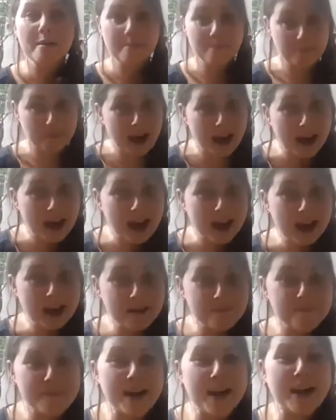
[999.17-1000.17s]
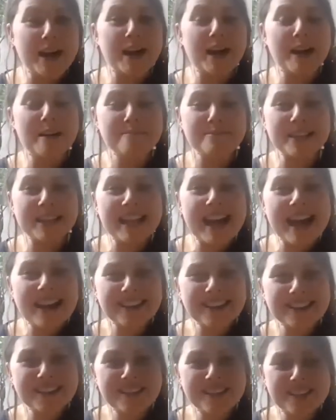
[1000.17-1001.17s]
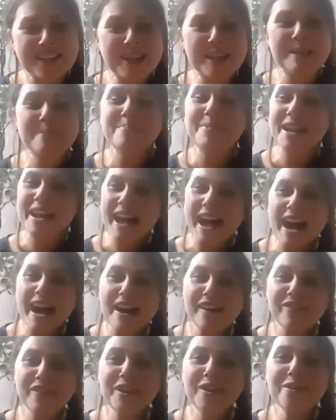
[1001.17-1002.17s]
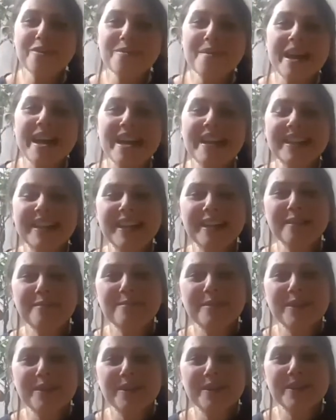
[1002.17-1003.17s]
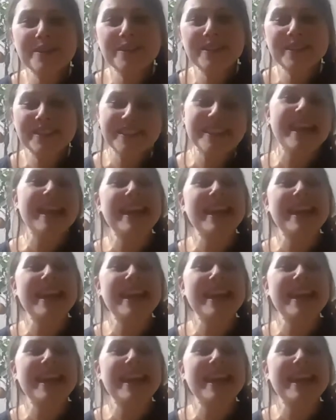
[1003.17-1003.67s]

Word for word: Ba, ba, black sheep, have you any wool?